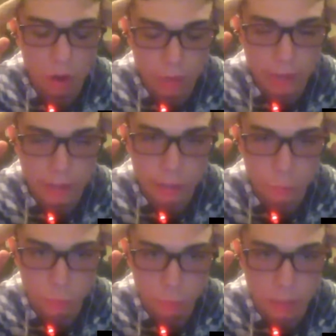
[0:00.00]
all
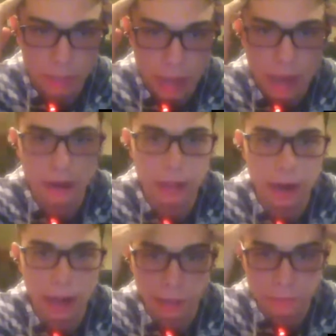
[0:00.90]
likelihood will be not at
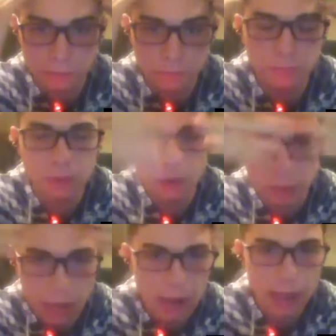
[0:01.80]

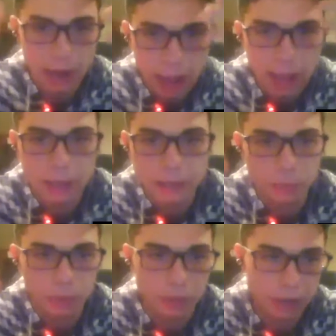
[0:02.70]
Ajax
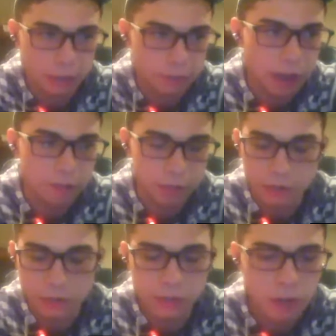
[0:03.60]
within the next 5
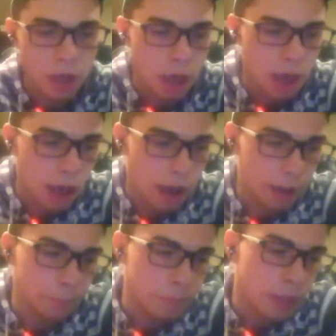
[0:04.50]
years,
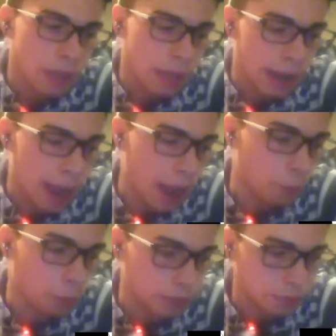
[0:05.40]
and how
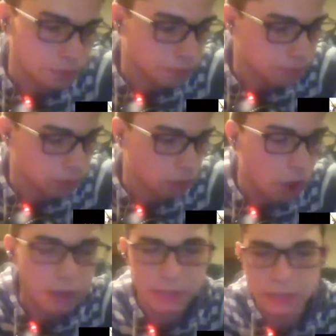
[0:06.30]
this
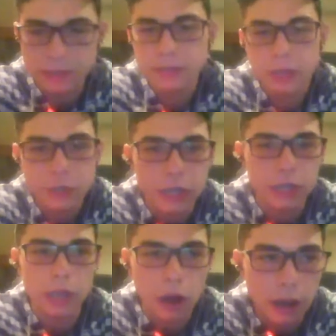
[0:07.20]
loss at such a
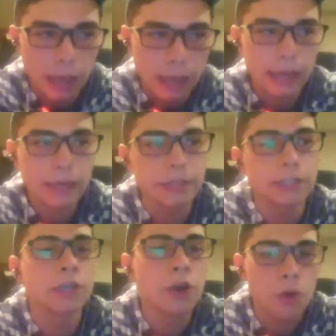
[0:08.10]
young age
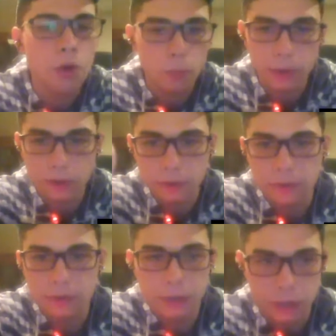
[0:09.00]
will,
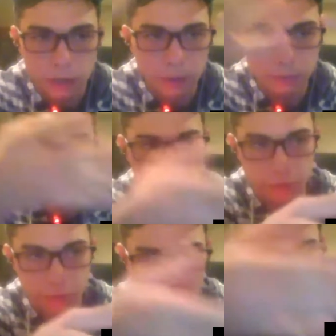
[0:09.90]
I'm sure for
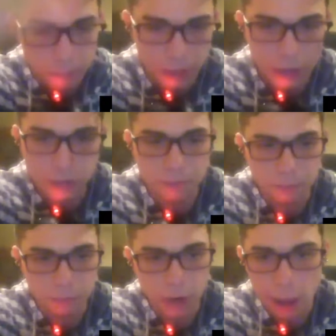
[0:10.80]
some players
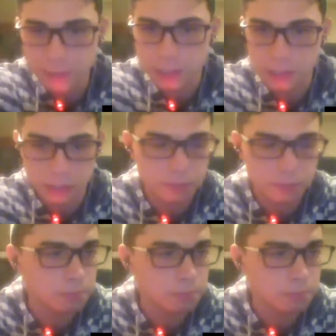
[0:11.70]
perhaps